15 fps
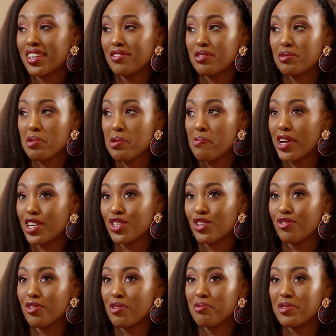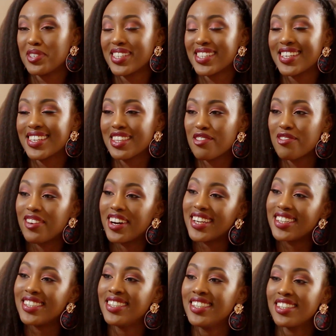gives me passion for music, the
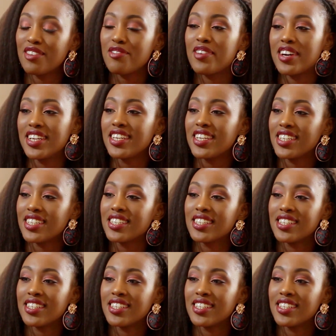fun in it.